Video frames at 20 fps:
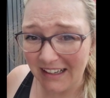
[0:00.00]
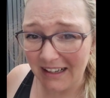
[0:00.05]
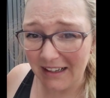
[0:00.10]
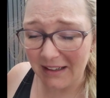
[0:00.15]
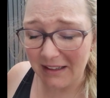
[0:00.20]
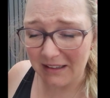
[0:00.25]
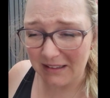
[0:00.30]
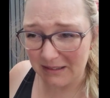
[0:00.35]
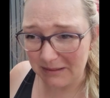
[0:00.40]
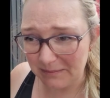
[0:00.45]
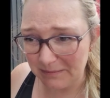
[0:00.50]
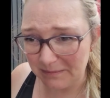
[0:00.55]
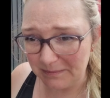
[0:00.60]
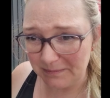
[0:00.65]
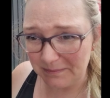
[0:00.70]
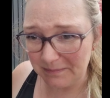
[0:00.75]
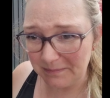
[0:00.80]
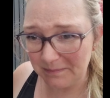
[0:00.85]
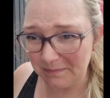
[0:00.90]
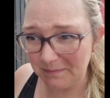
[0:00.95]

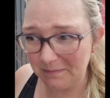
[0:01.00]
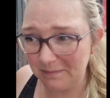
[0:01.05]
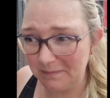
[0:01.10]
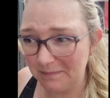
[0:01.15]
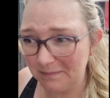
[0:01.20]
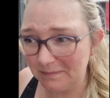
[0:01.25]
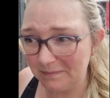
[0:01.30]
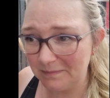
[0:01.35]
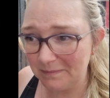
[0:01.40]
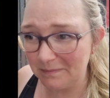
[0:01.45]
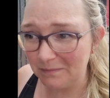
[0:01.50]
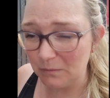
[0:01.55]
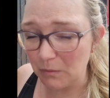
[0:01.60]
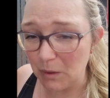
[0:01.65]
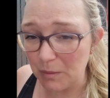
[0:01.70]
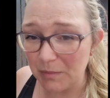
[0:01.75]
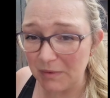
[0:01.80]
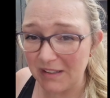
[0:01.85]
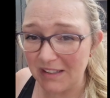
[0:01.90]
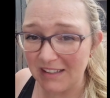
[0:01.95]

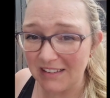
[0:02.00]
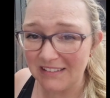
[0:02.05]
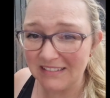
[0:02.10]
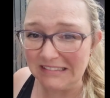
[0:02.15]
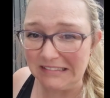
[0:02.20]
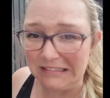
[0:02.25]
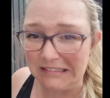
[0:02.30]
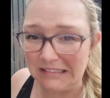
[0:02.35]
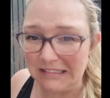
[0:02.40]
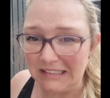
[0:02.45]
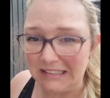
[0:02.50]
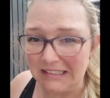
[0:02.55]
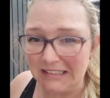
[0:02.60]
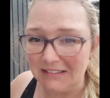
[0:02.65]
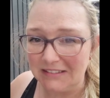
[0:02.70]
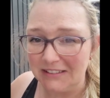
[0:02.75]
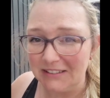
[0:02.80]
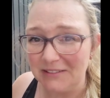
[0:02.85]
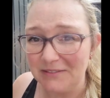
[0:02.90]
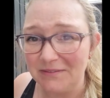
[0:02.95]
Whoops. I
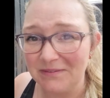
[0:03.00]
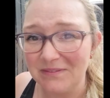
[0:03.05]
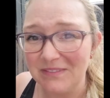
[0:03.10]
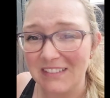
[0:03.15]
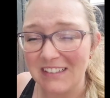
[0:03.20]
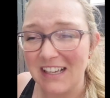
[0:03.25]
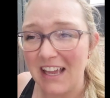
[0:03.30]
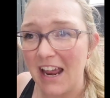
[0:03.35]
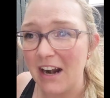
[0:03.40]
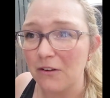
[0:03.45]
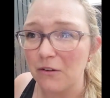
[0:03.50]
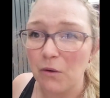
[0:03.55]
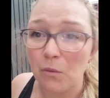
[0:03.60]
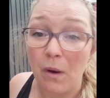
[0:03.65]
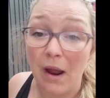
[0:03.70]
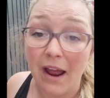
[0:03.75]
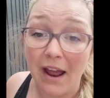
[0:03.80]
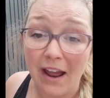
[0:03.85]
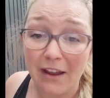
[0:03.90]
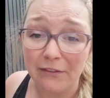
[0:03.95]
don't know
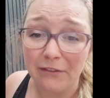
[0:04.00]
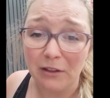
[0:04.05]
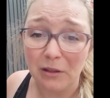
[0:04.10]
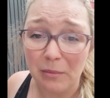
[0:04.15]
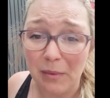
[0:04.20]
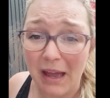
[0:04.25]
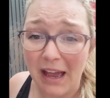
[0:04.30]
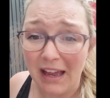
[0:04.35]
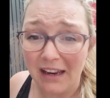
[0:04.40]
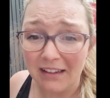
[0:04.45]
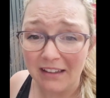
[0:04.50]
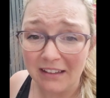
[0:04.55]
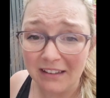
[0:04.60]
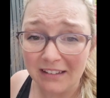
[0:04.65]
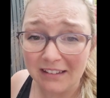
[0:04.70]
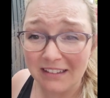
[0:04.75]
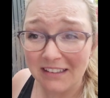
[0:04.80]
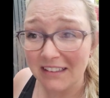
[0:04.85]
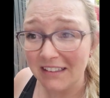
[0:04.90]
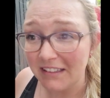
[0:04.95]
why I feel bad.
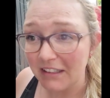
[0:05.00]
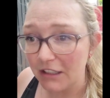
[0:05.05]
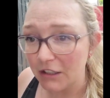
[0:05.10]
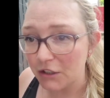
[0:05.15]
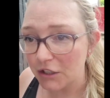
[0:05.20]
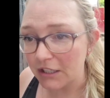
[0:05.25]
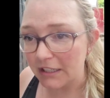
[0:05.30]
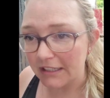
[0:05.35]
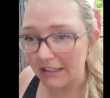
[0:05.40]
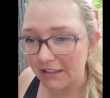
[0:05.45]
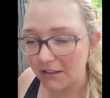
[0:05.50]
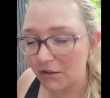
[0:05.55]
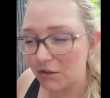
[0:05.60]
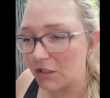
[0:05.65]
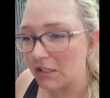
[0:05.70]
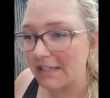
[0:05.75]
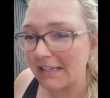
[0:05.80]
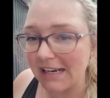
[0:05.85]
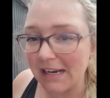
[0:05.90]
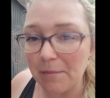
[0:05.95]
I shouldn't. It's
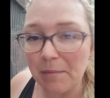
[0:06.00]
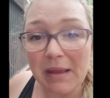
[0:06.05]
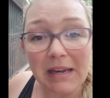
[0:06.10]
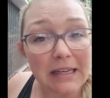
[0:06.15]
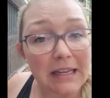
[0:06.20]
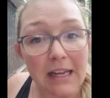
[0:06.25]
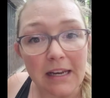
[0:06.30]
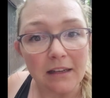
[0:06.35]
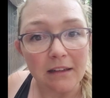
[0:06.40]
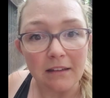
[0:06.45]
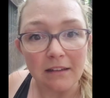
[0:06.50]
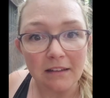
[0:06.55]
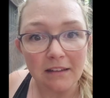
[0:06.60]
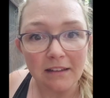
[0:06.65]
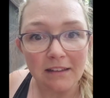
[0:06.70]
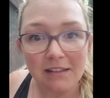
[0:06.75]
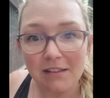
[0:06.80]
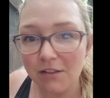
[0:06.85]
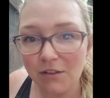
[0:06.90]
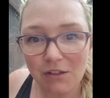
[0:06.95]
just an
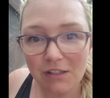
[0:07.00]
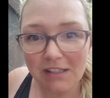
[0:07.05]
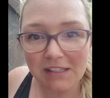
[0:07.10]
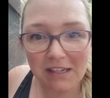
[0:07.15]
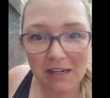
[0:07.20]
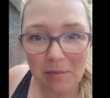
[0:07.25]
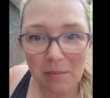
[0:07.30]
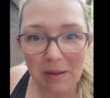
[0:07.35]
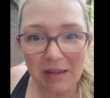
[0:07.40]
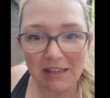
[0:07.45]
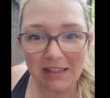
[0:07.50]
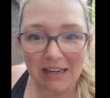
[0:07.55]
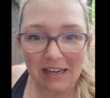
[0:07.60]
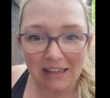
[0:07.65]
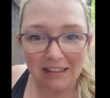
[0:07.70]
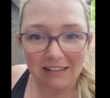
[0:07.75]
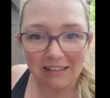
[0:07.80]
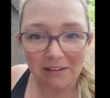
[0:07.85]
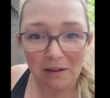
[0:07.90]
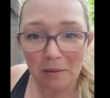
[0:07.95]

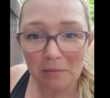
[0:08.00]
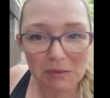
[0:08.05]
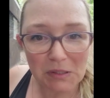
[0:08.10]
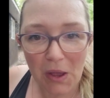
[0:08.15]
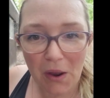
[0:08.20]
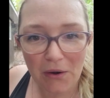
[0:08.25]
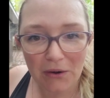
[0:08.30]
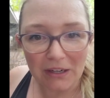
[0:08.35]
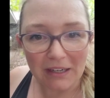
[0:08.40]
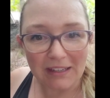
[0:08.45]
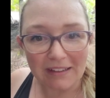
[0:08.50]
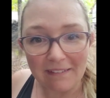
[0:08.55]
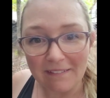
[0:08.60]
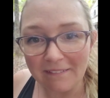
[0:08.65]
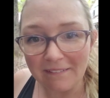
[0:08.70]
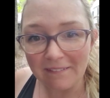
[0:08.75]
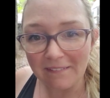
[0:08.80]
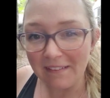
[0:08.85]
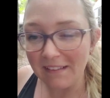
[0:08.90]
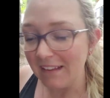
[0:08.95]
opinion. I'm sorry.
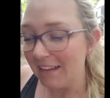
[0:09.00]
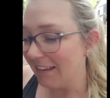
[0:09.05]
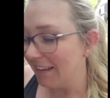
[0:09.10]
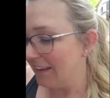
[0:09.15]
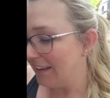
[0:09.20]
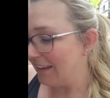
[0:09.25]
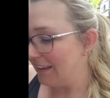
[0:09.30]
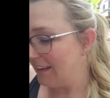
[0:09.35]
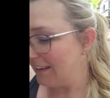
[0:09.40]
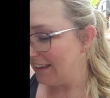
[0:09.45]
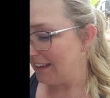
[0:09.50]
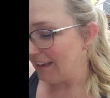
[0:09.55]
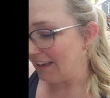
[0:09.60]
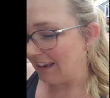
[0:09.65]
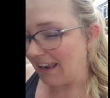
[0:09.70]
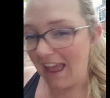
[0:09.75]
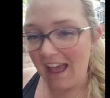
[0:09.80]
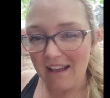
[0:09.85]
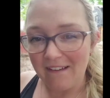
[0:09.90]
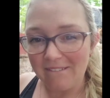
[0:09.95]

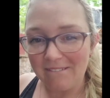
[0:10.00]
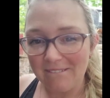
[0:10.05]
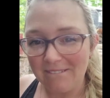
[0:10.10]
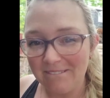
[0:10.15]
Yeah.